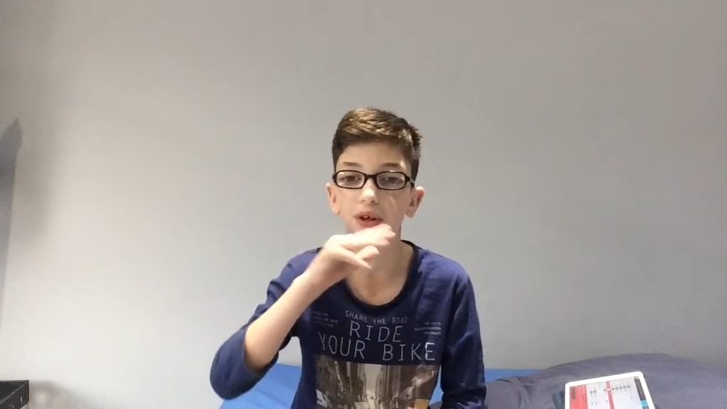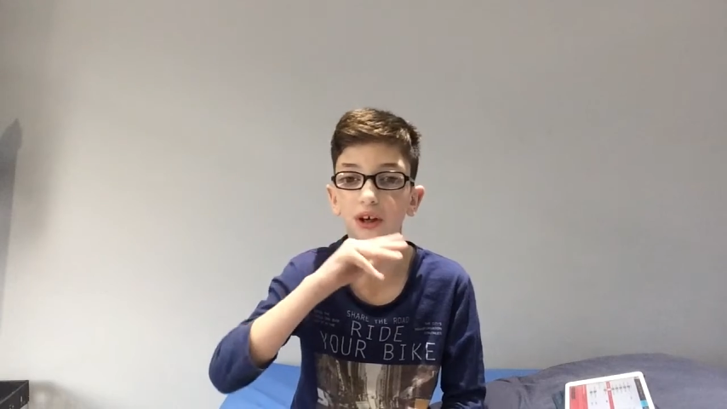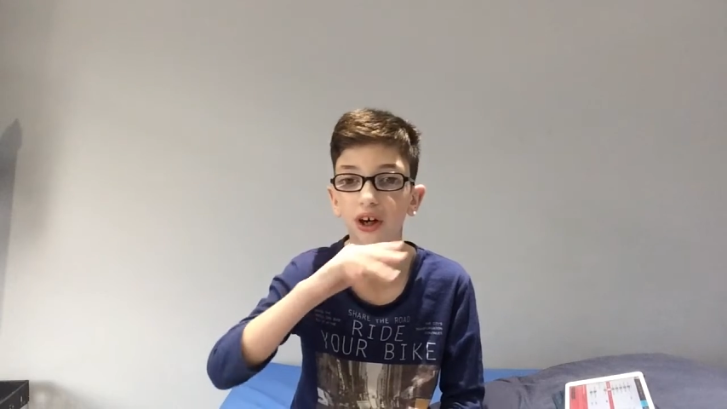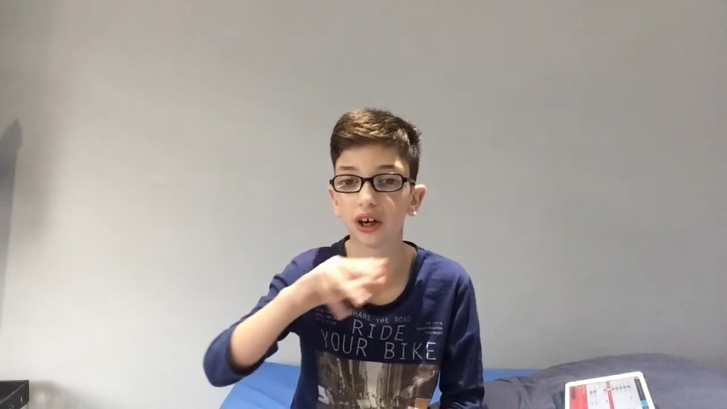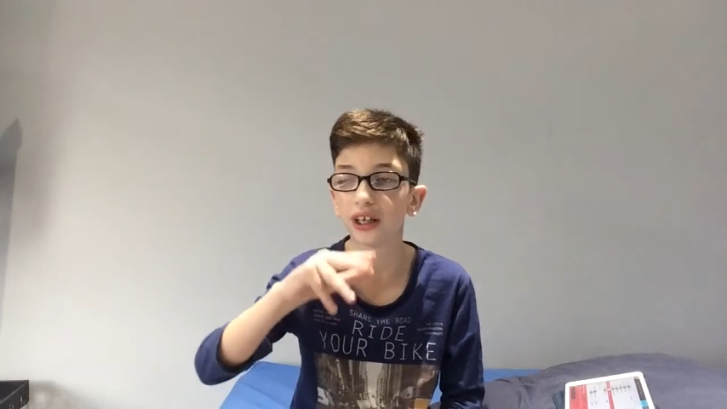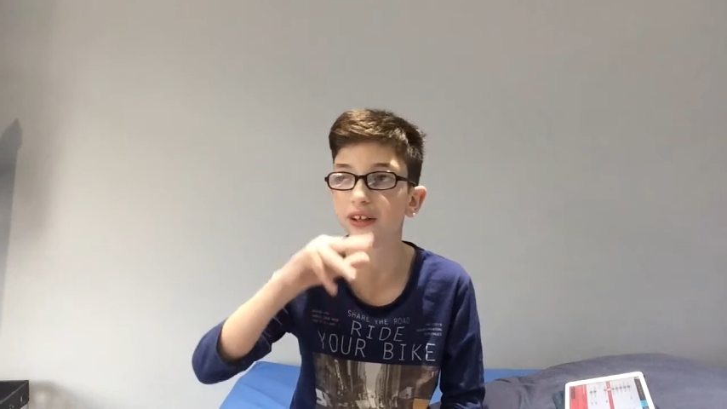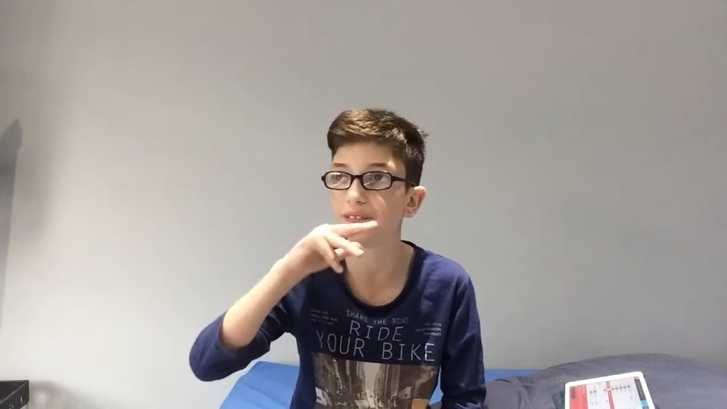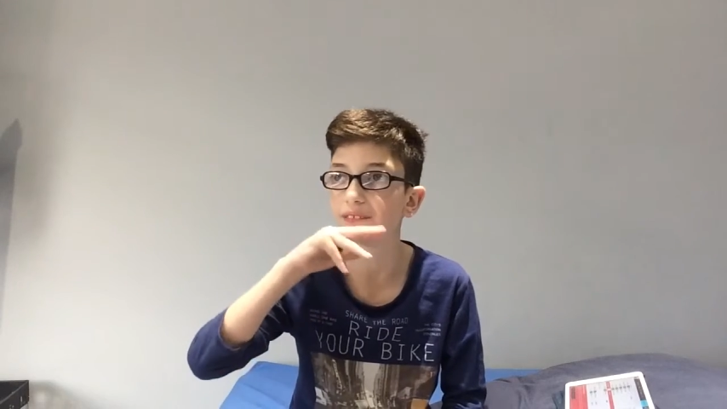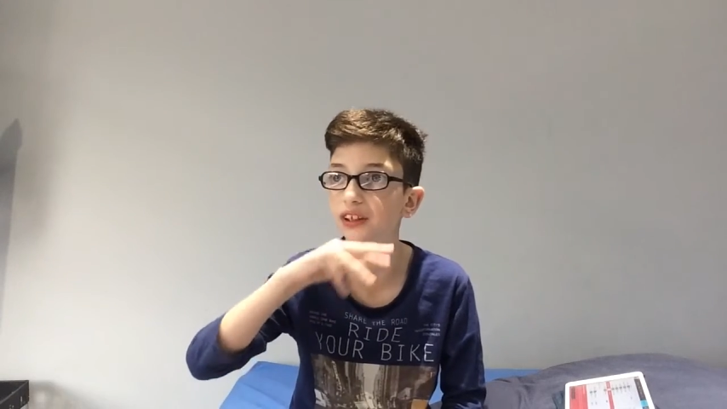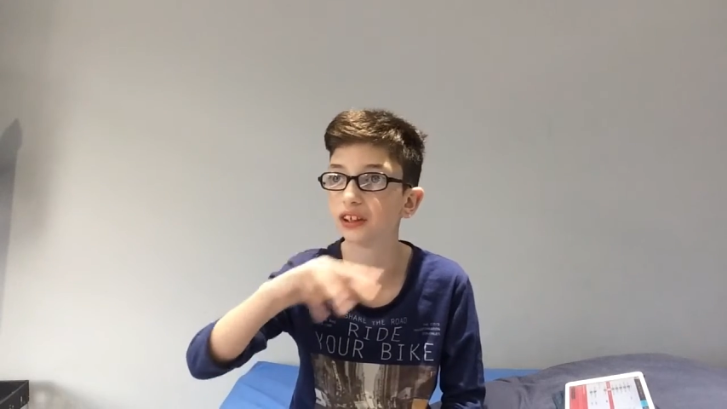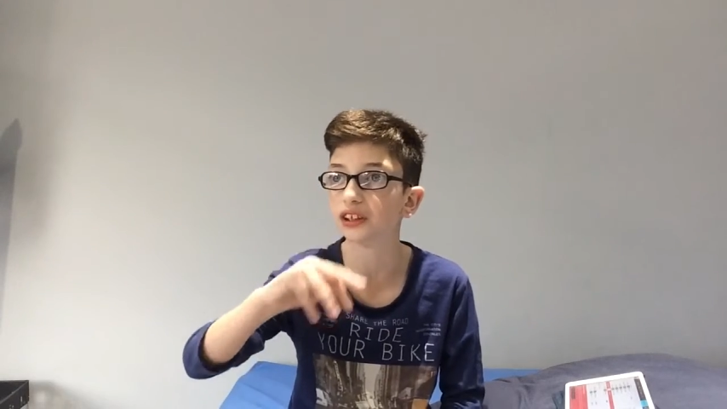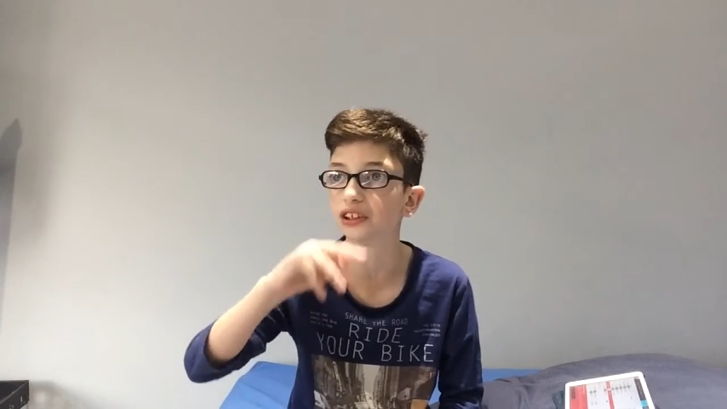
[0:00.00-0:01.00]
But
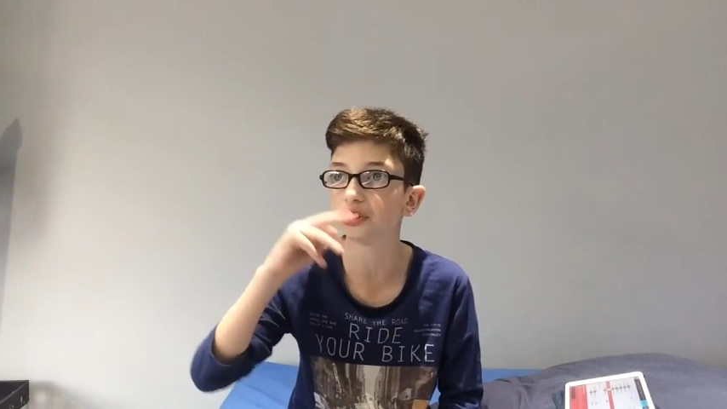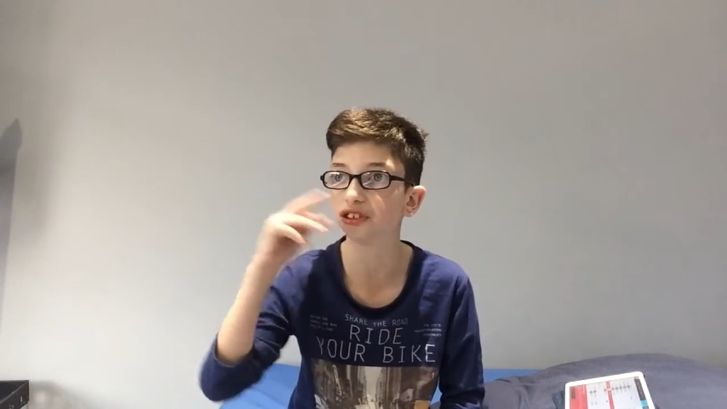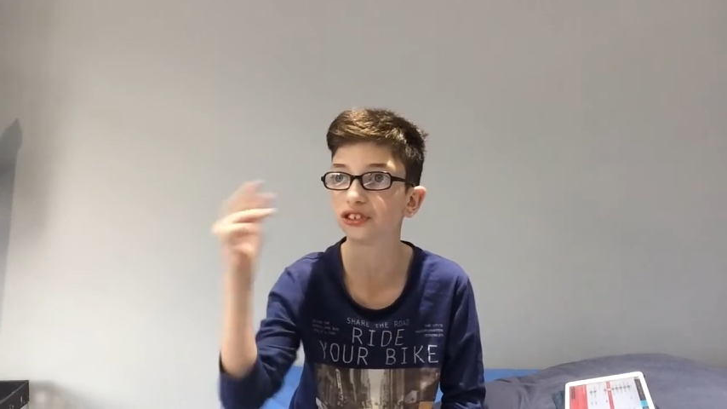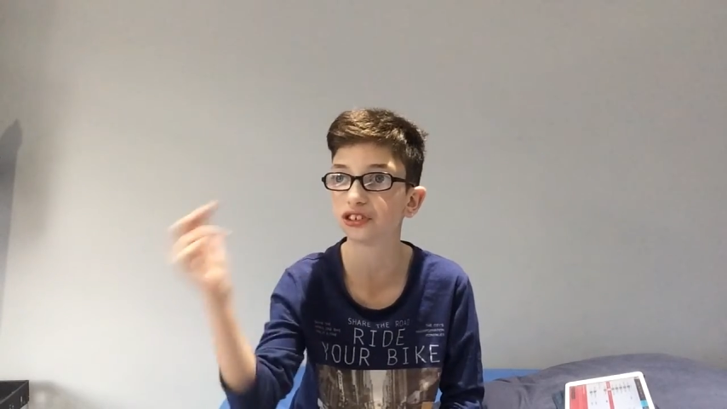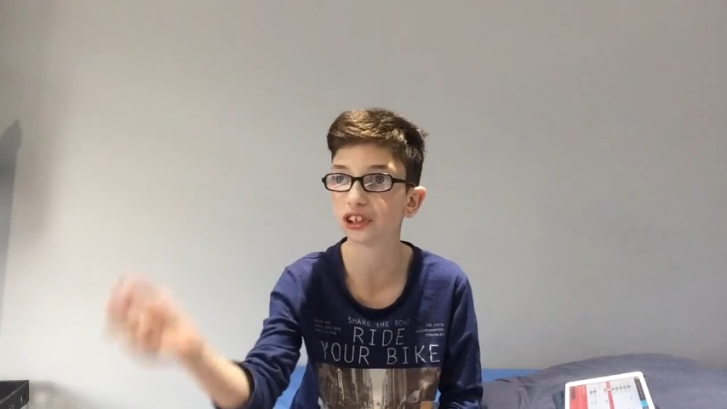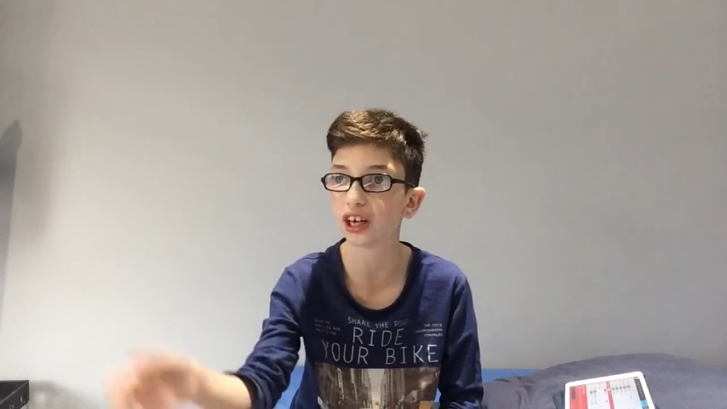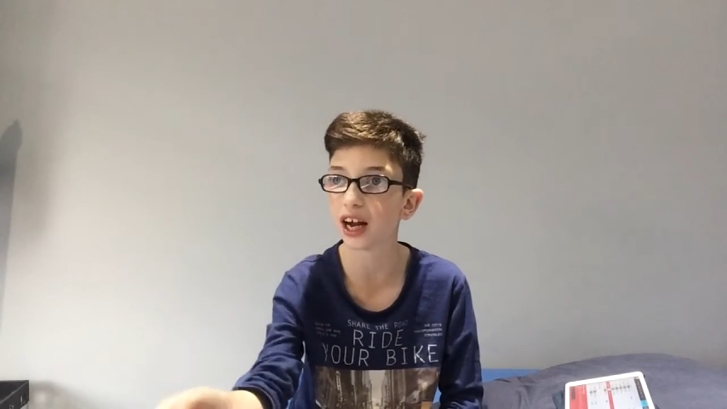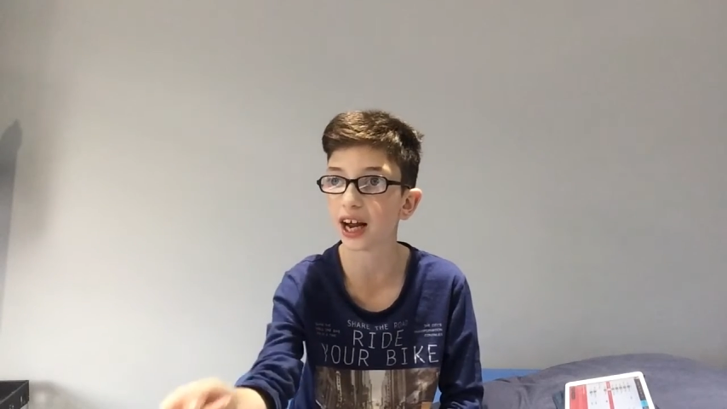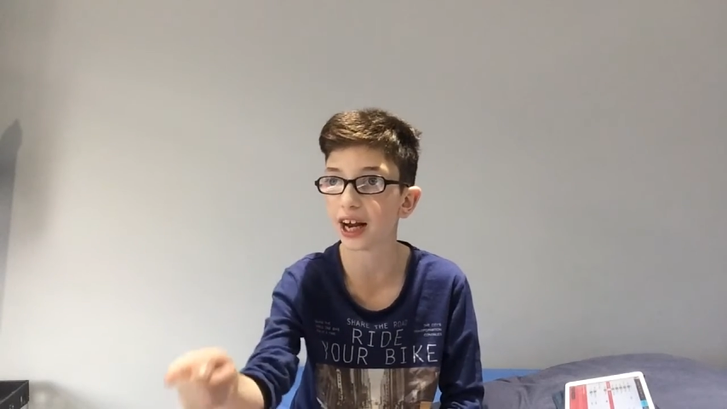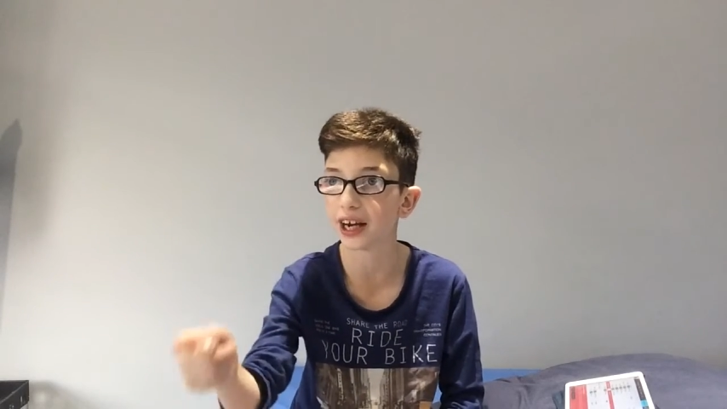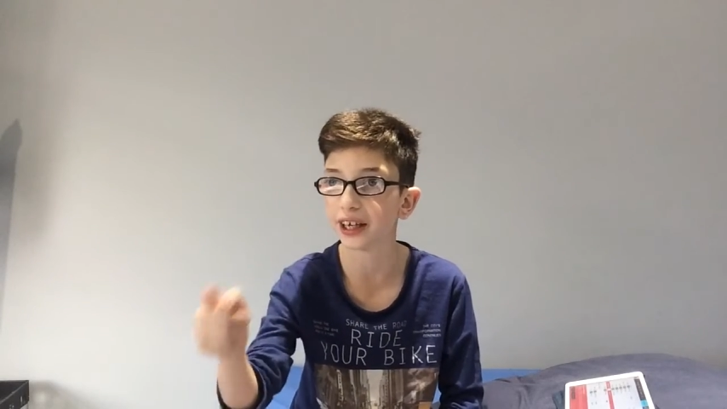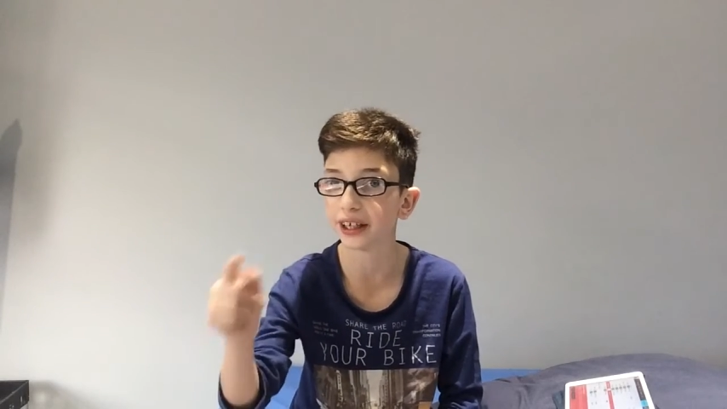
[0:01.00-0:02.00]
I'm going to
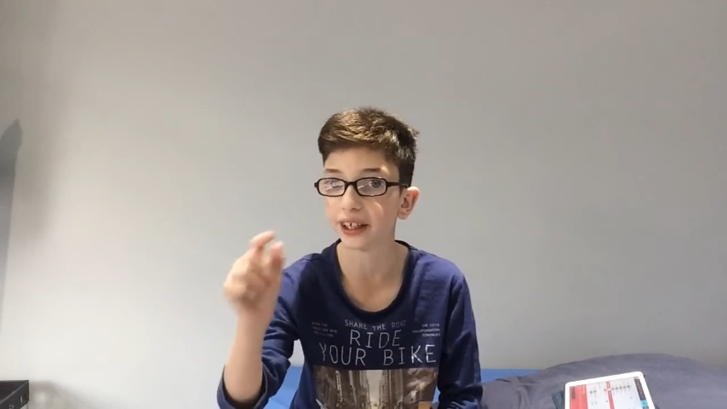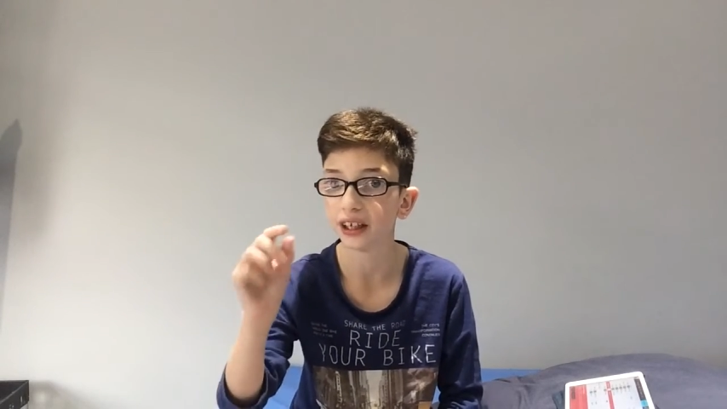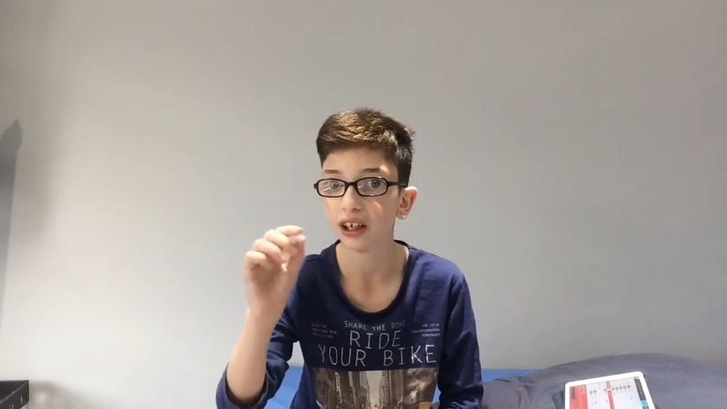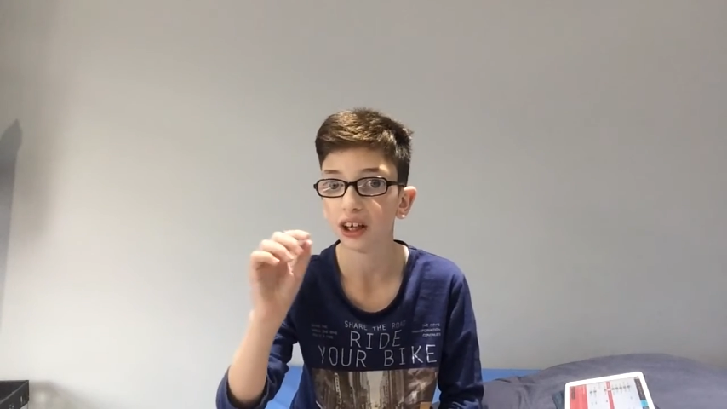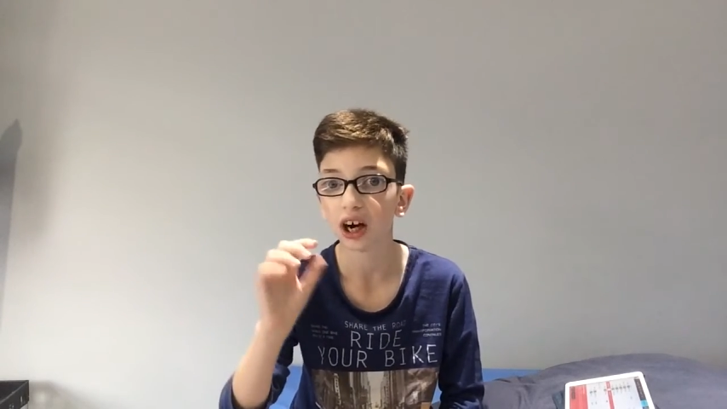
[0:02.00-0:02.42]
say